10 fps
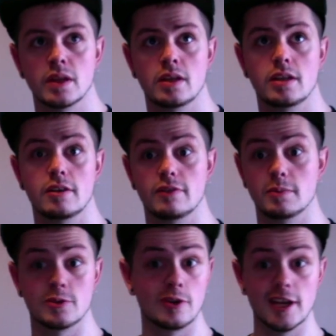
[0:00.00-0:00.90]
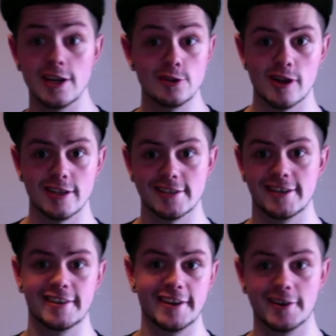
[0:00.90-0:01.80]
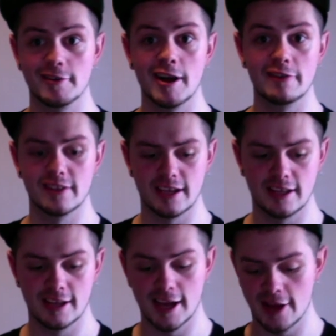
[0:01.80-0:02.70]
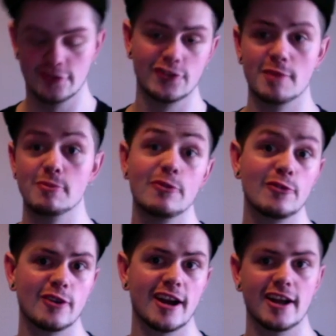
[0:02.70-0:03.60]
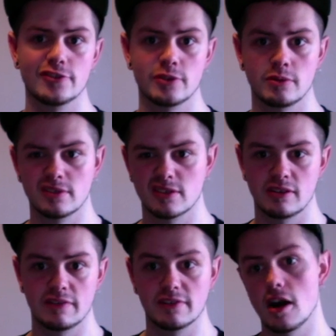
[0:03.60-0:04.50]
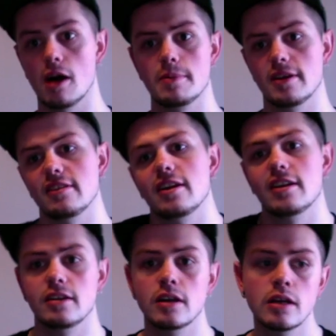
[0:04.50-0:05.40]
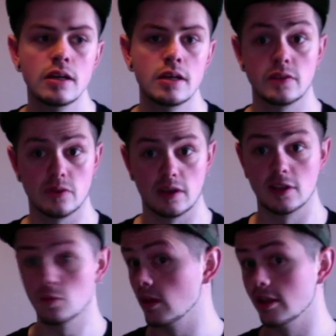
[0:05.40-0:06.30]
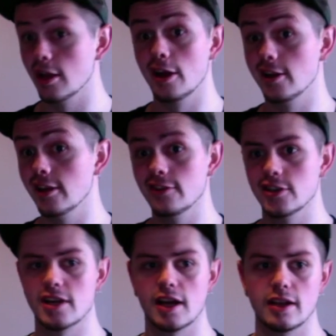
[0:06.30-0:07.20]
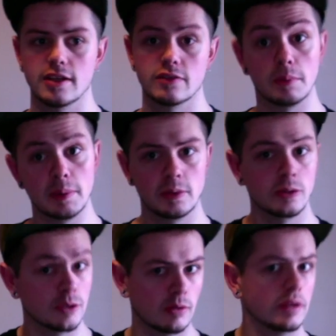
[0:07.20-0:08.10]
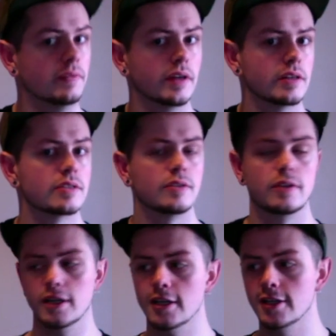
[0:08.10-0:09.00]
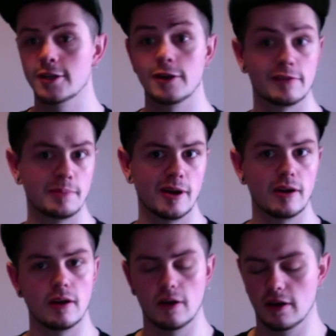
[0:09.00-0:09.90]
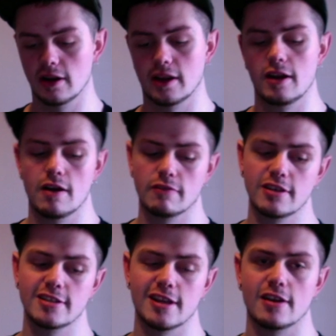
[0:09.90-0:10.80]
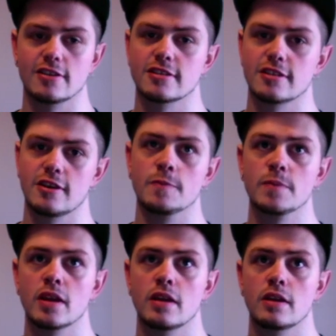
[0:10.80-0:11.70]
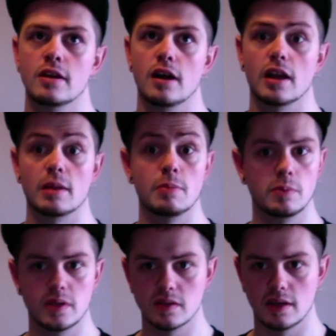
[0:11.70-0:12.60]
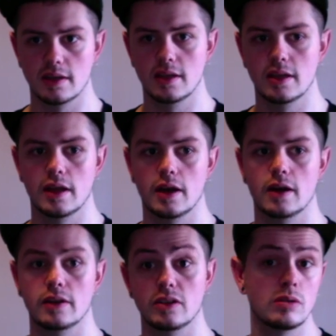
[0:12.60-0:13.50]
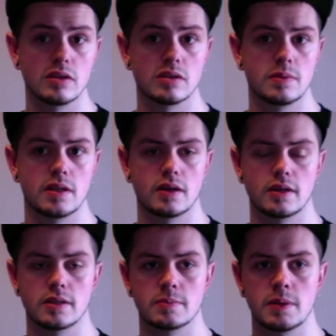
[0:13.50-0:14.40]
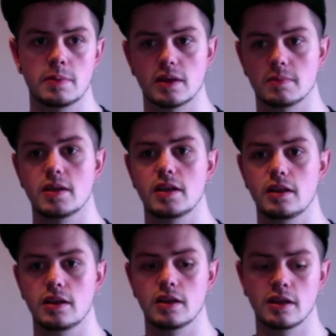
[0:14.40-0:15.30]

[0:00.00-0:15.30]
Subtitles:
if I'm sort of interested and I don't have to hands-on beforehand, so it's sort of to cop it, and then sort of it's why the idea of this channel is for people who don't live near the store, who have to buy it online or get it off resellers. So I came up with this idea that I do this because people like me,